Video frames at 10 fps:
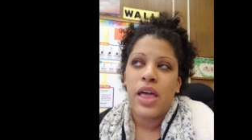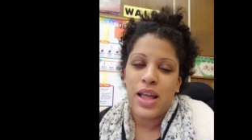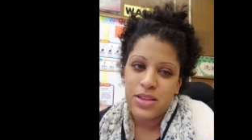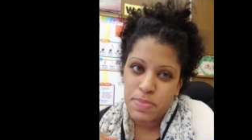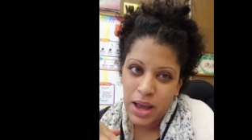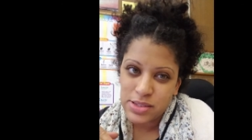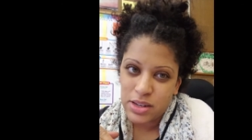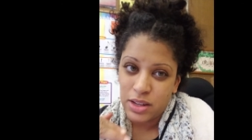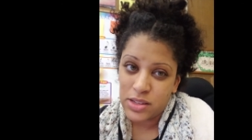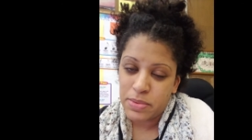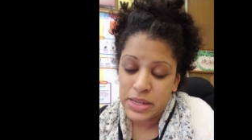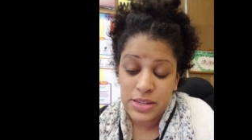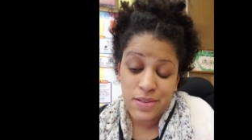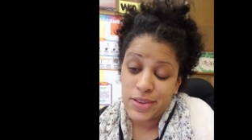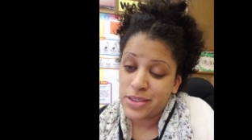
and deposit it into my savings.